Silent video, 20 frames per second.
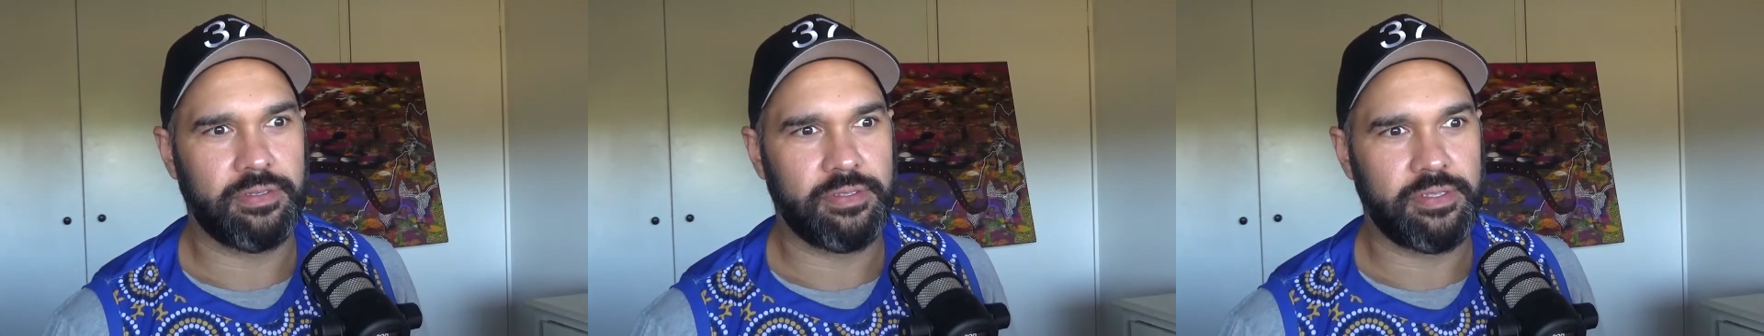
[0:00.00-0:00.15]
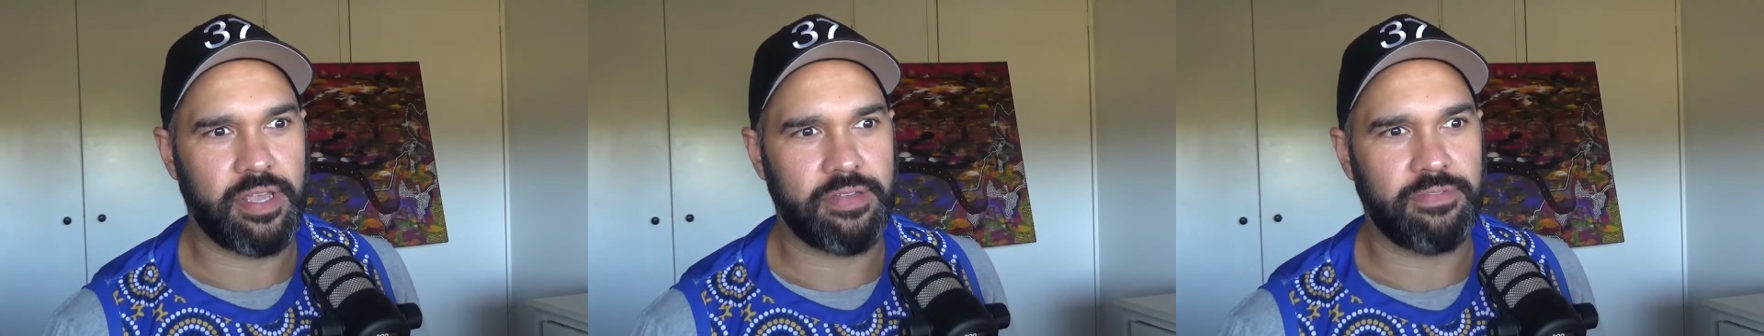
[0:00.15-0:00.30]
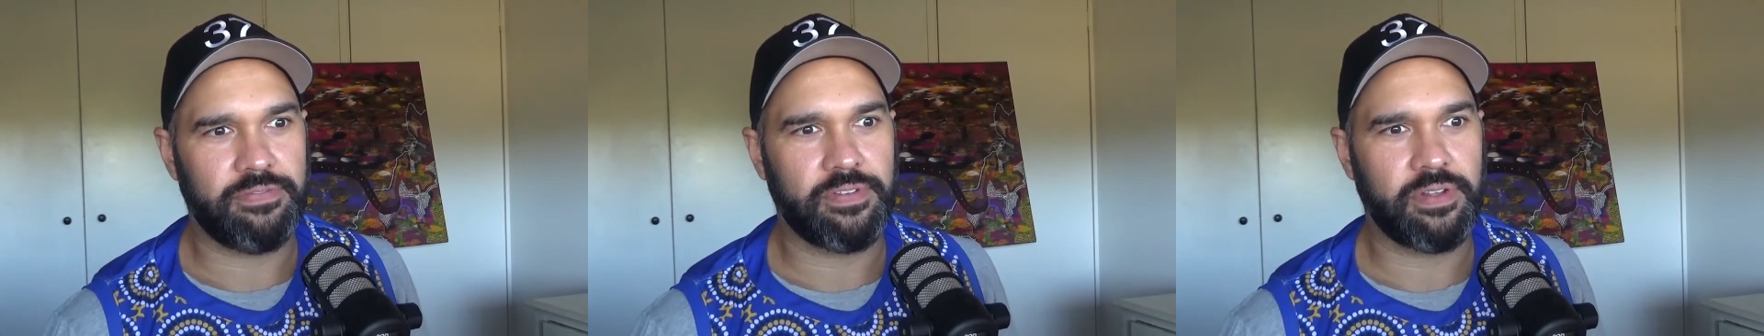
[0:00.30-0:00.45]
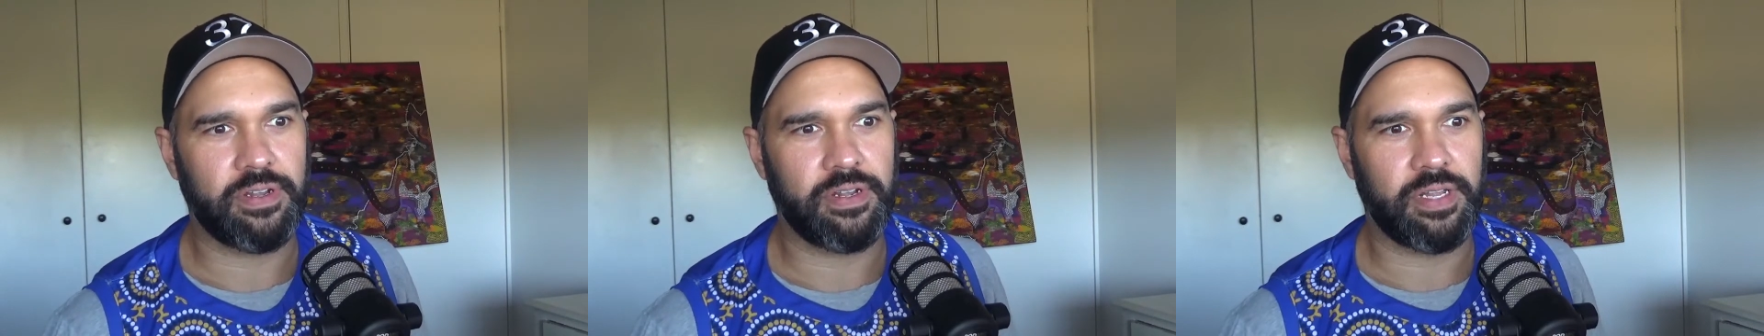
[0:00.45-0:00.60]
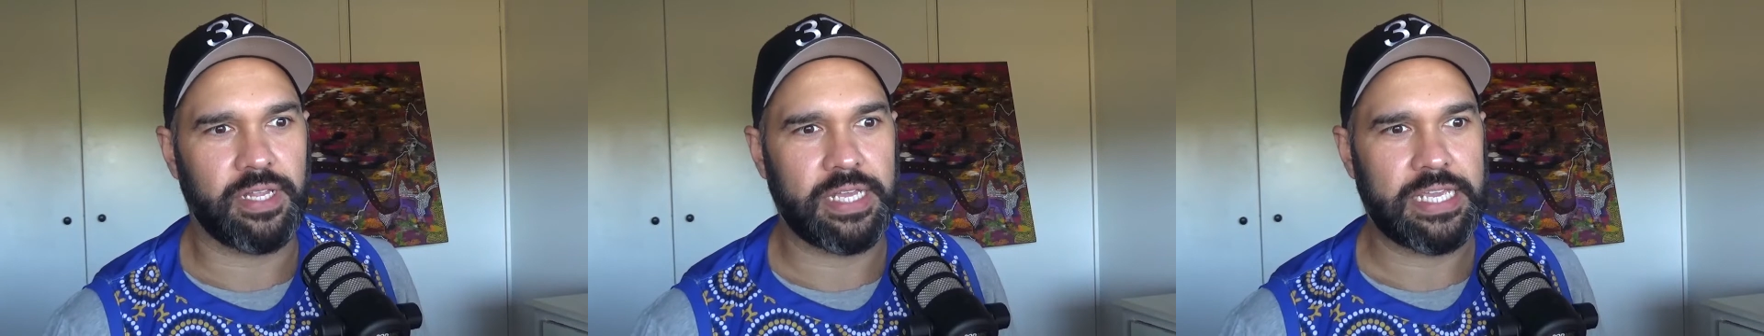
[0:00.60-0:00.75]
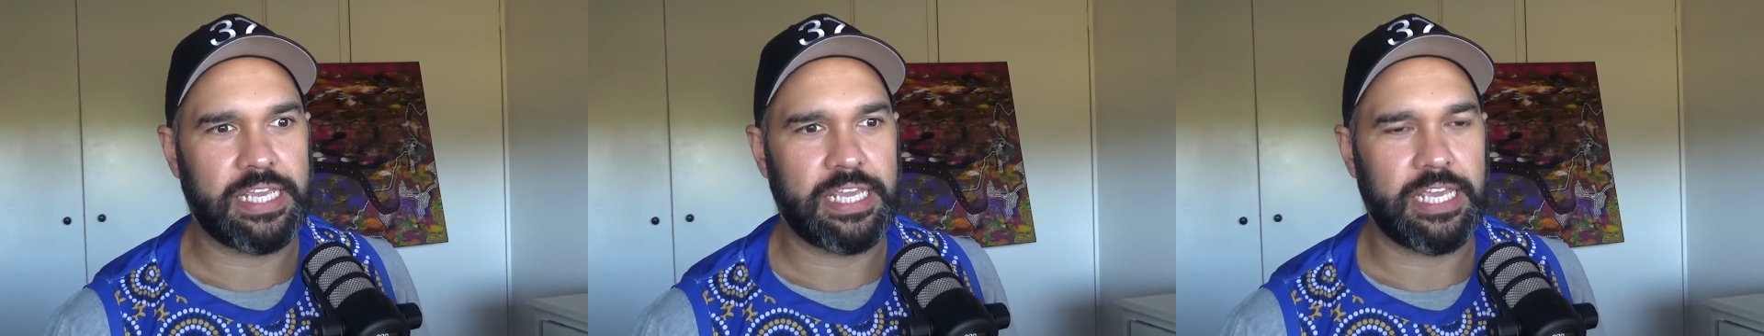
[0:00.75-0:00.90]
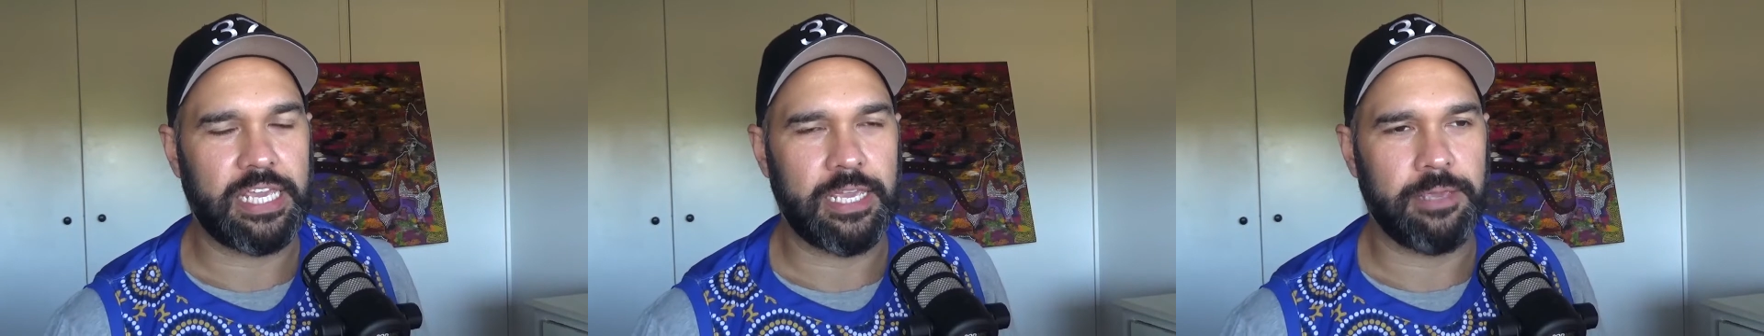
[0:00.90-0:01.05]
Definitely
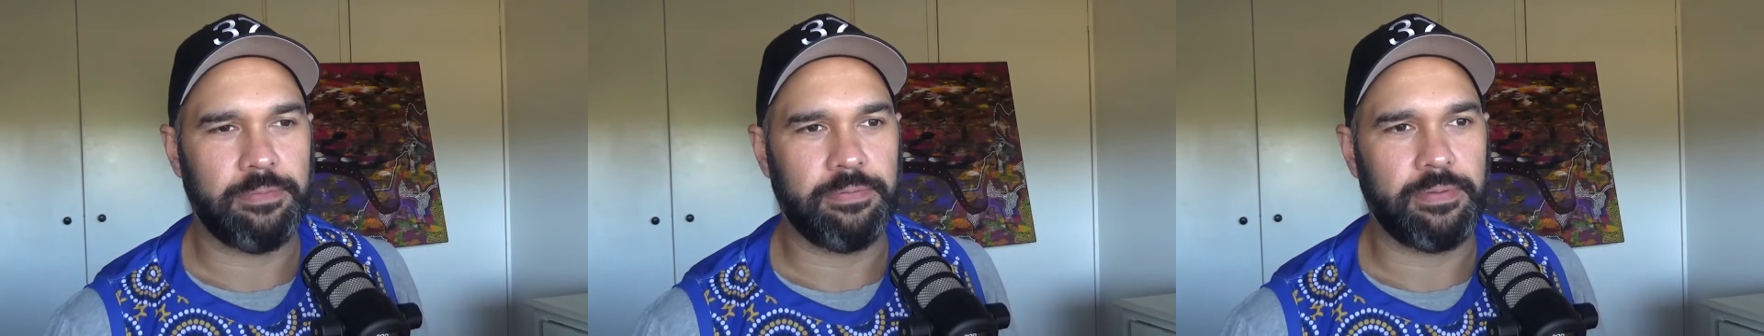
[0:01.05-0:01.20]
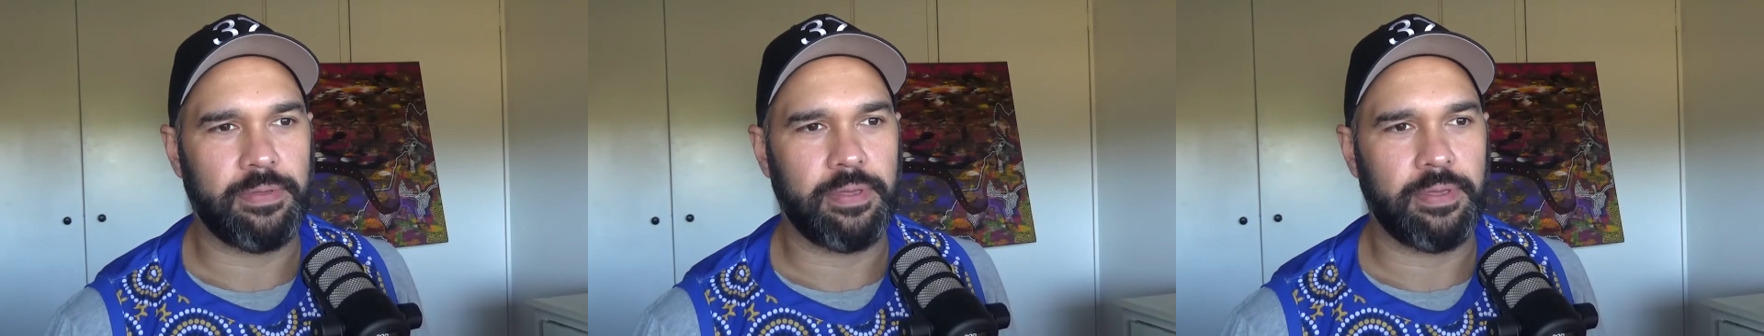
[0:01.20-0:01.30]
keep